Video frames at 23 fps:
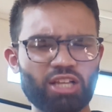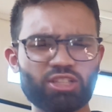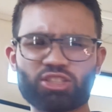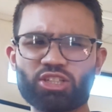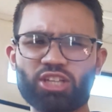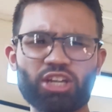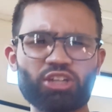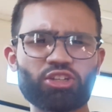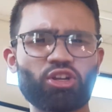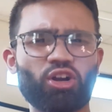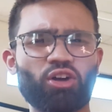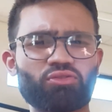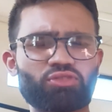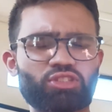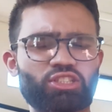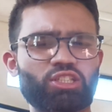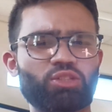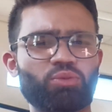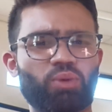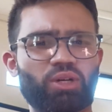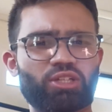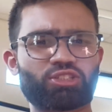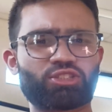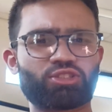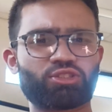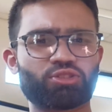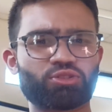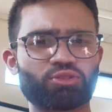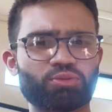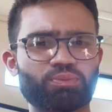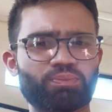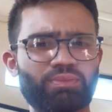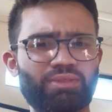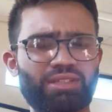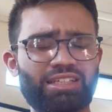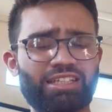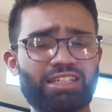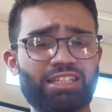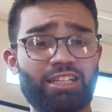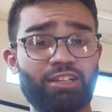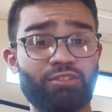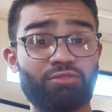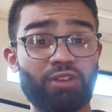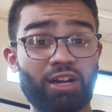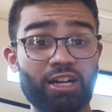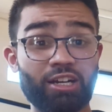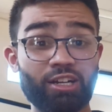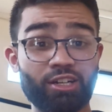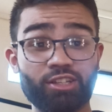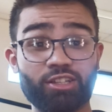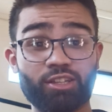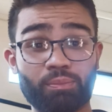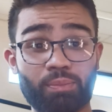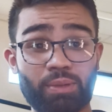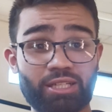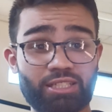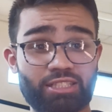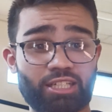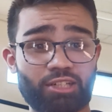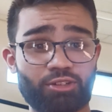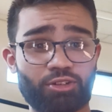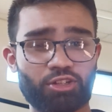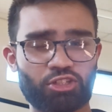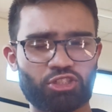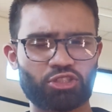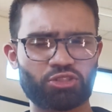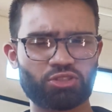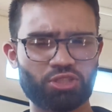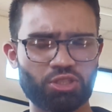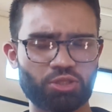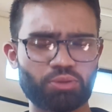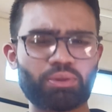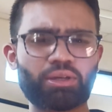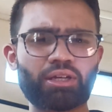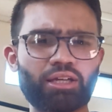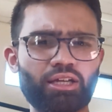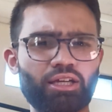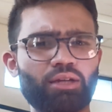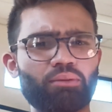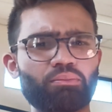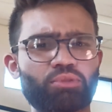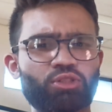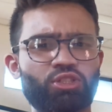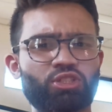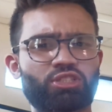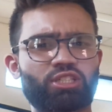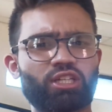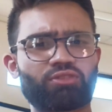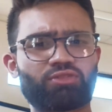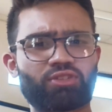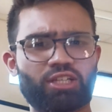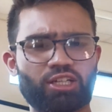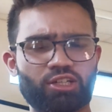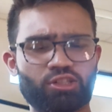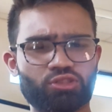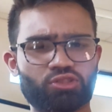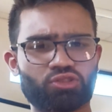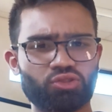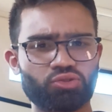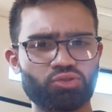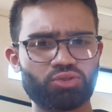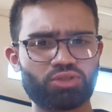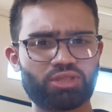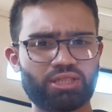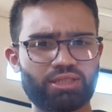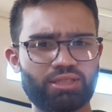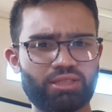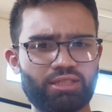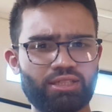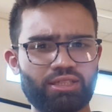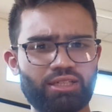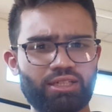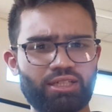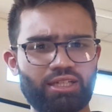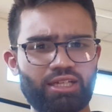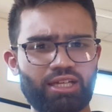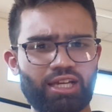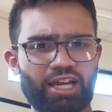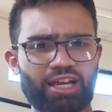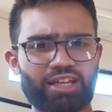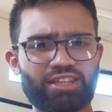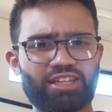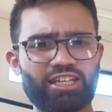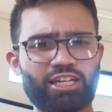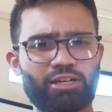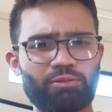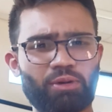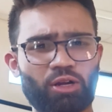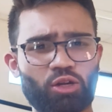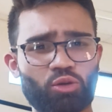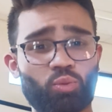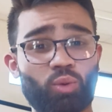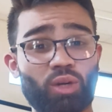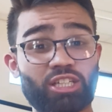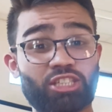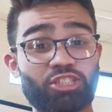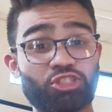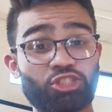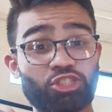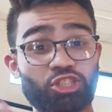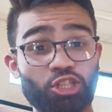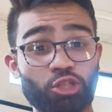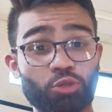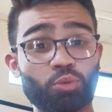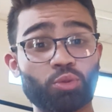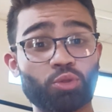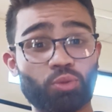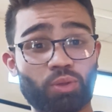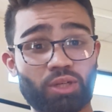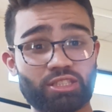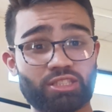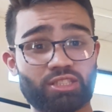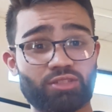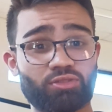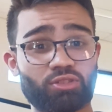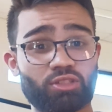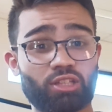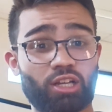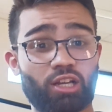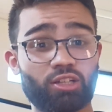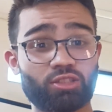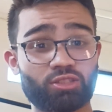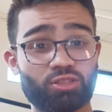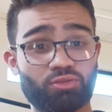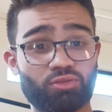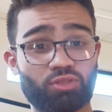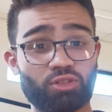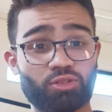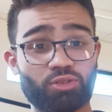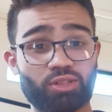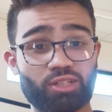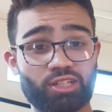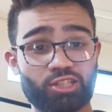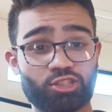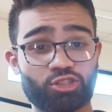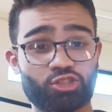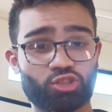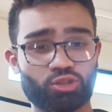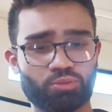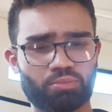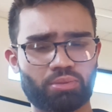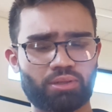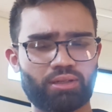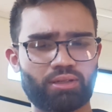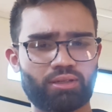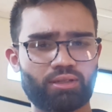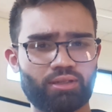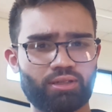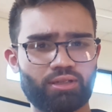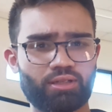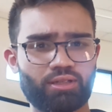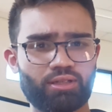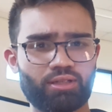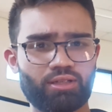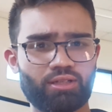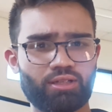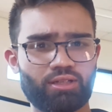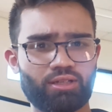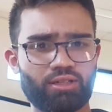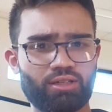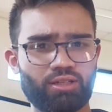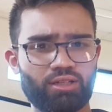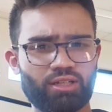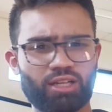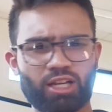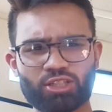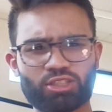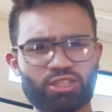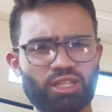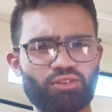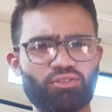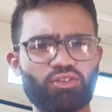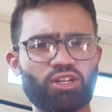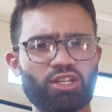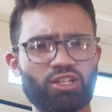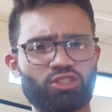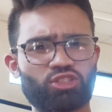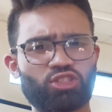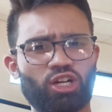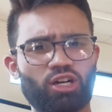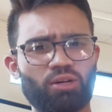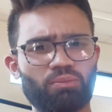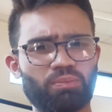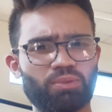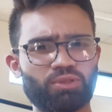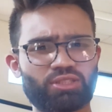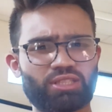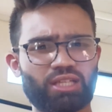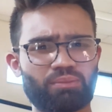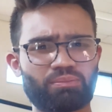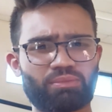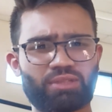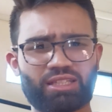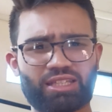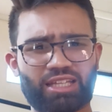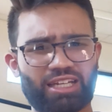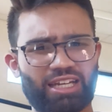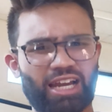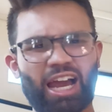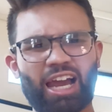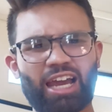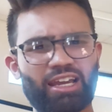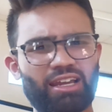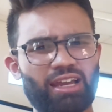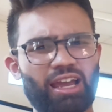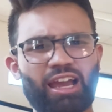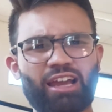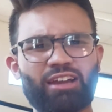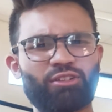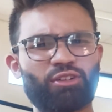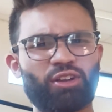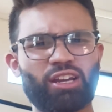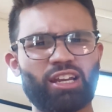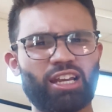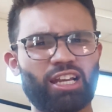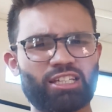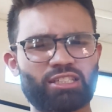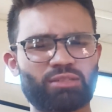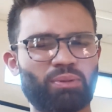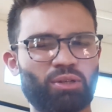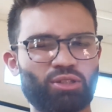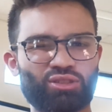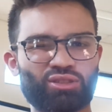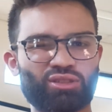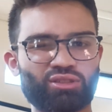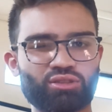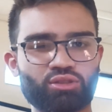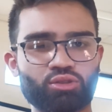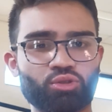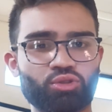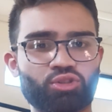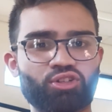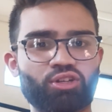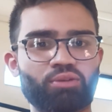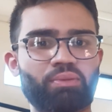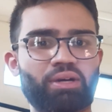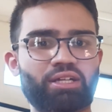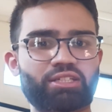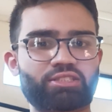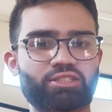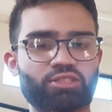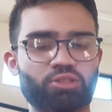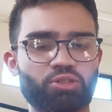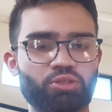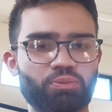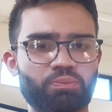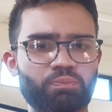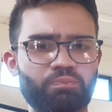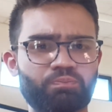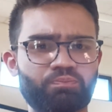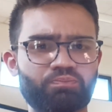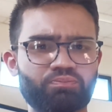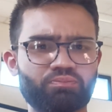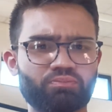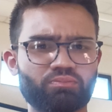So now you obviously want to give her the best direction. So put yourself in her shoes and think about what she would want out of the relationship. Now, to give you an example, something that I realized about 2 or 3 months ago,